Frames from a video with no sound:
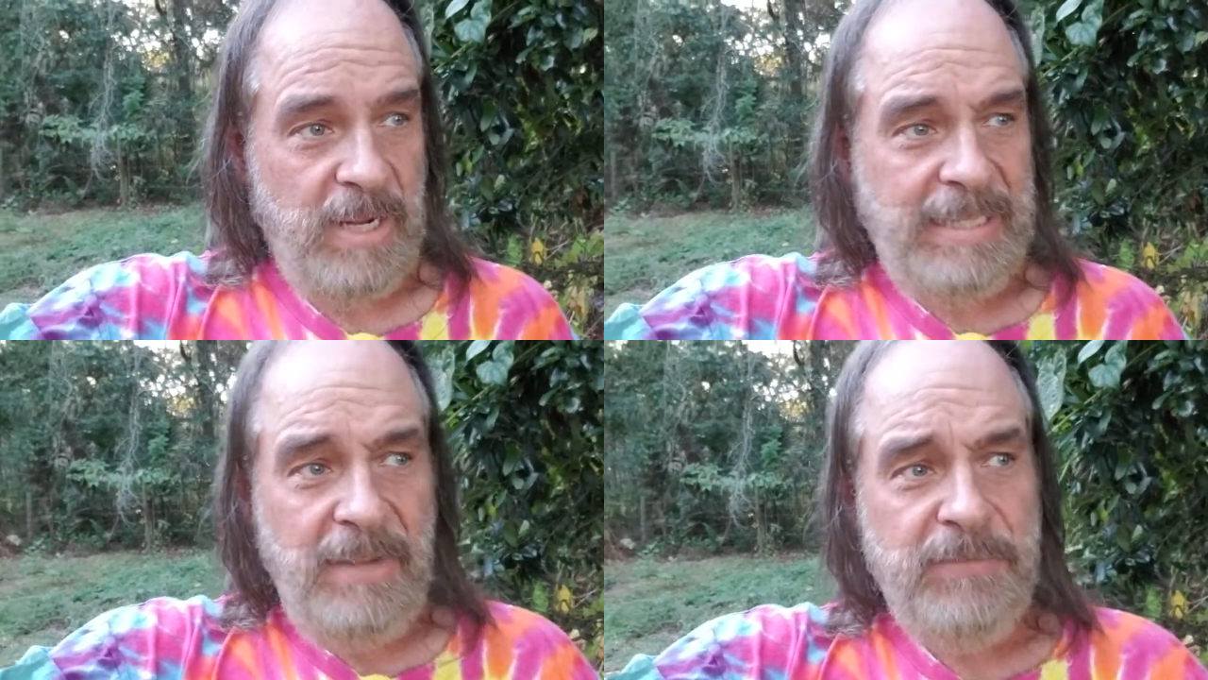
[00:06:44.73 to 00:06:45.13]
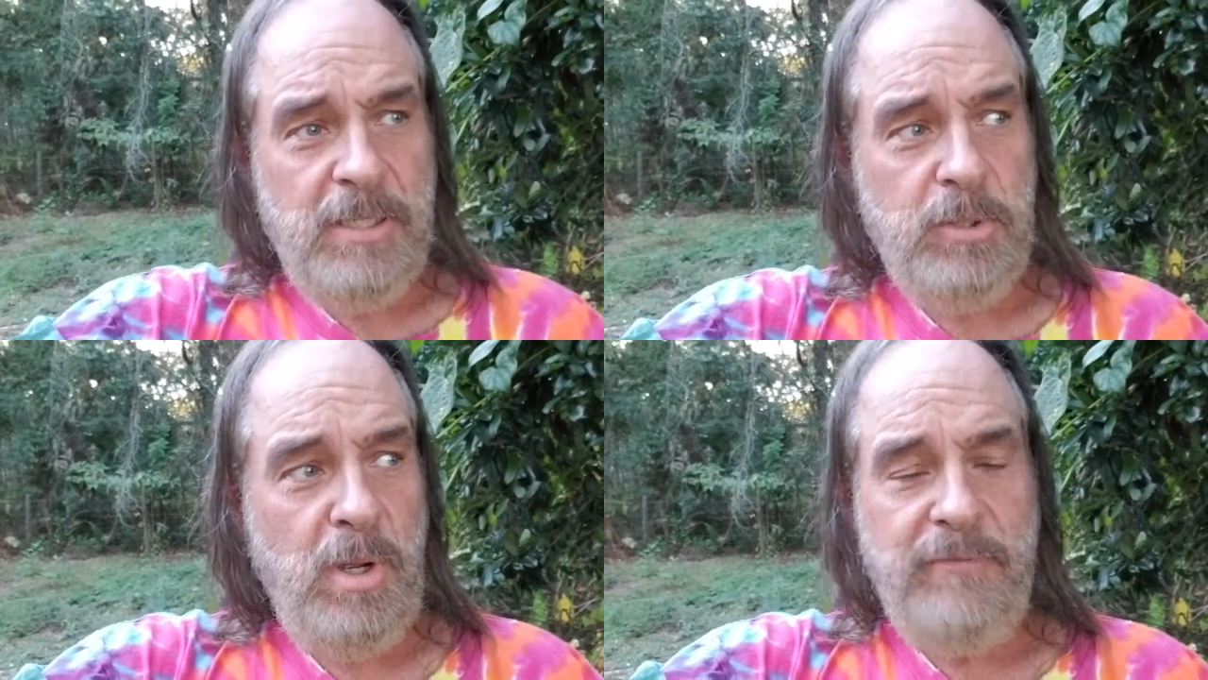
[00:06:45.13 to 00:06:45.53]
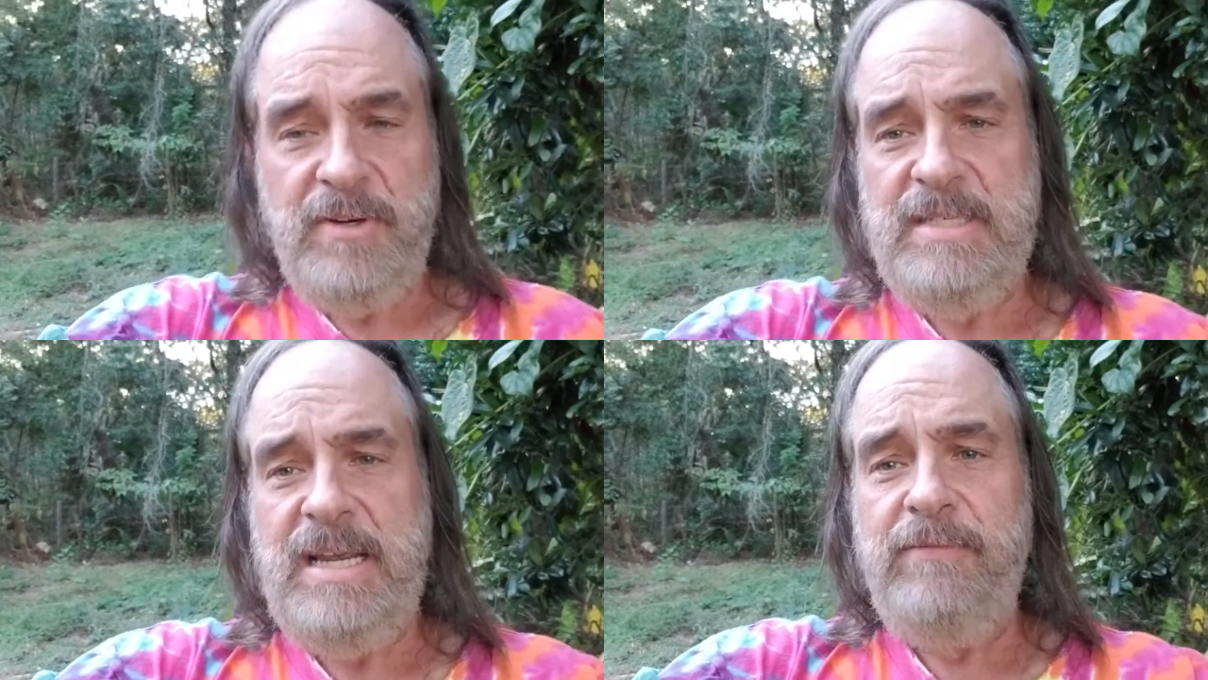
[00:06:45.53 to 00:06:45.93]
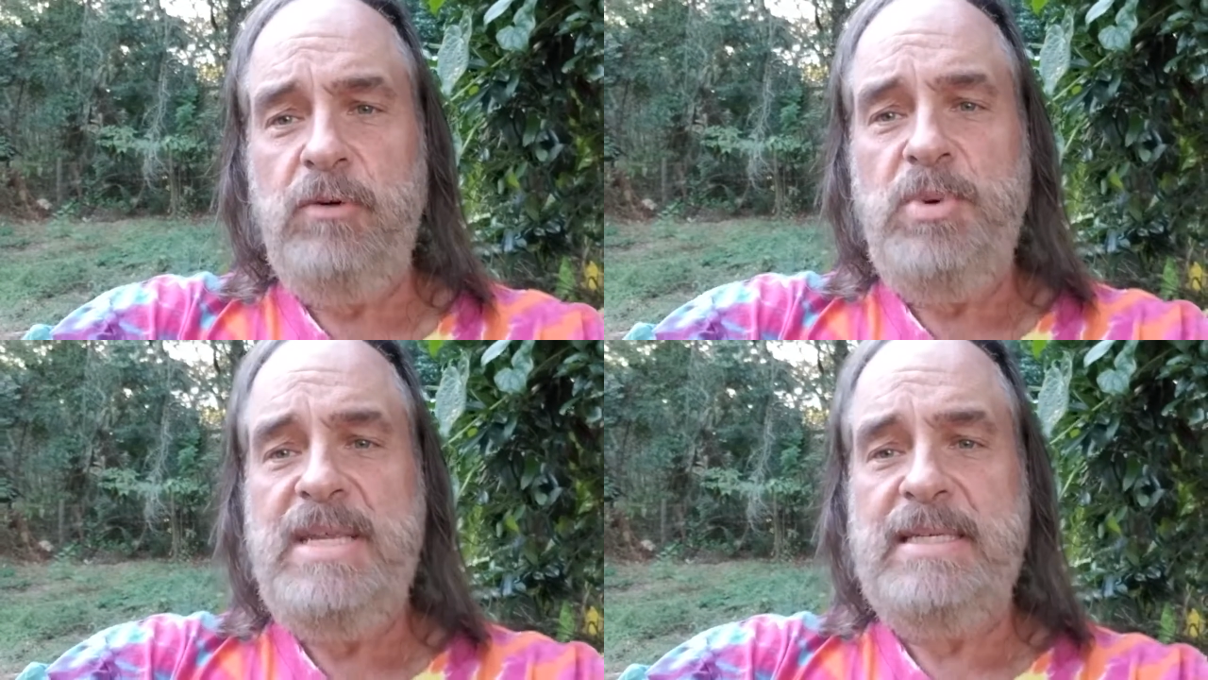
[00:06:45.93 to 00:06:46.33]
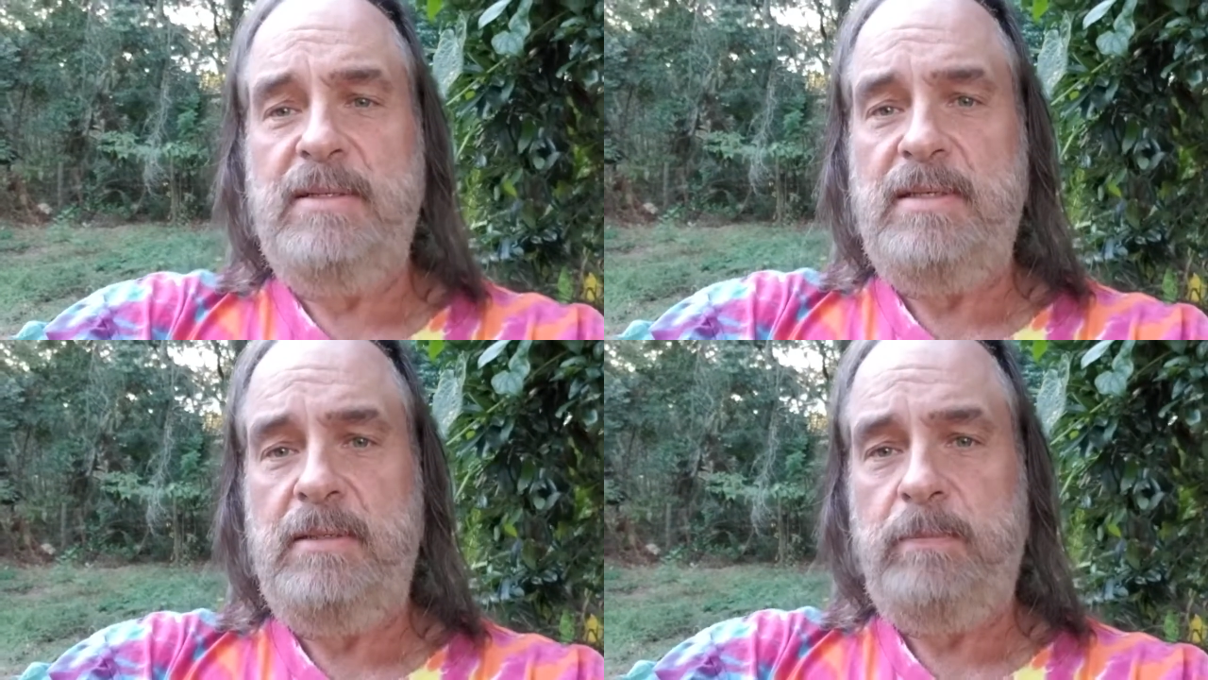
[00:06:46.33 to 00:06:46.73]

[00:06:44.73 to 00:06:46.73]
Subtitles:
I left Illinois for several reasons.